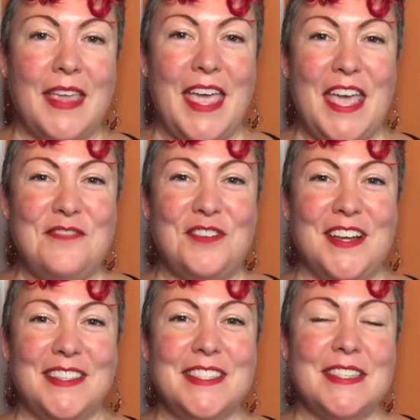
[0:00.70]
Hey
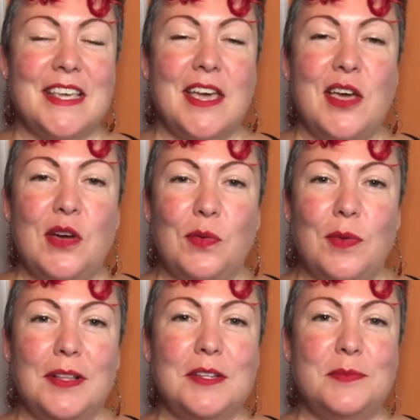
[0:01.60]
friends,
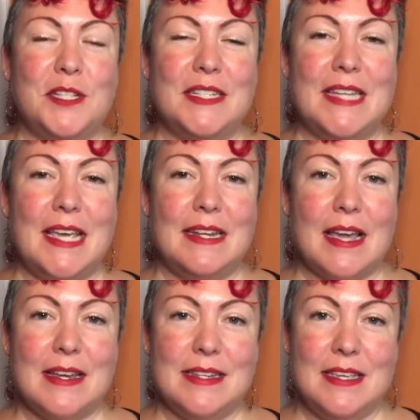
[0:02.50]
welcome to day
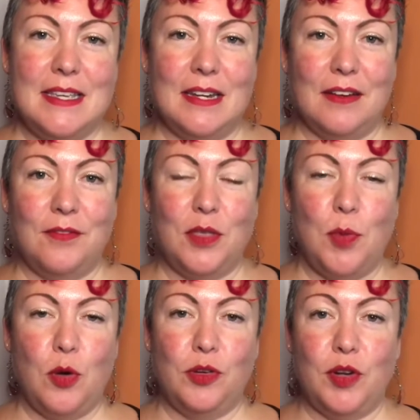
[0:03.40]
19 of the
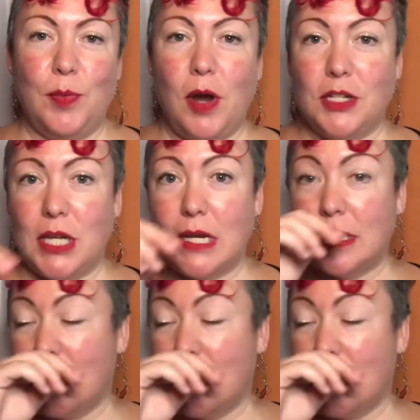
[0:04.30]
Poetry Project.